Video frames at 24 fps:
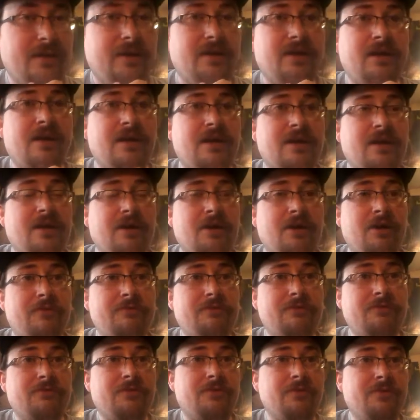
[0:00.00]
Of
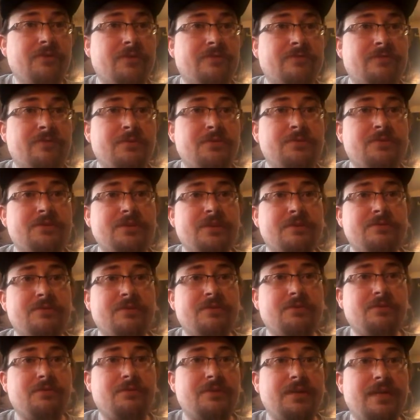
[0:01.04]
the two, the fruit seems a
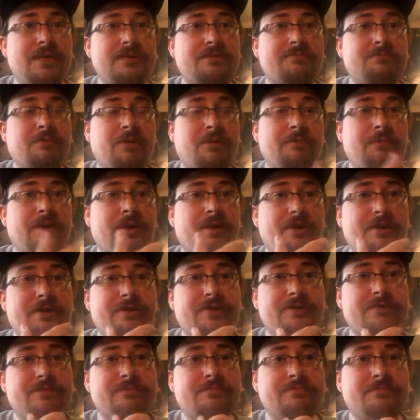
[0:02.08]
little less barbaric,
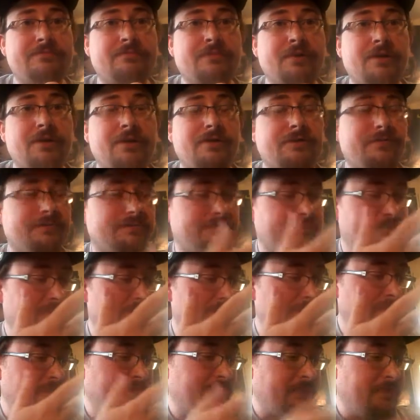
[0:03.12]
but
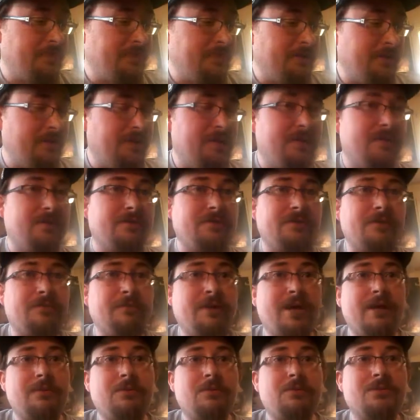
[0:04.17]
the
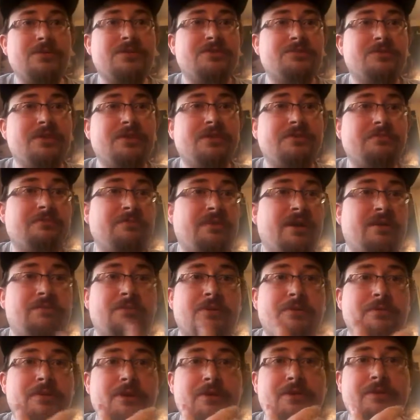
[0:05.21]
Bible was written by
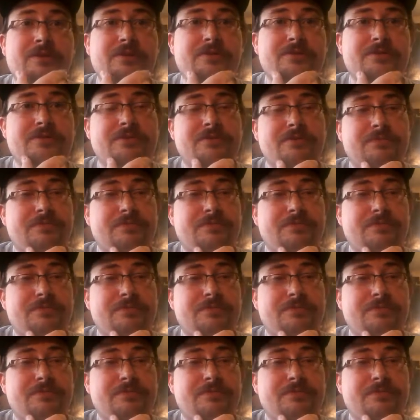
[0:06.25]
barbarians.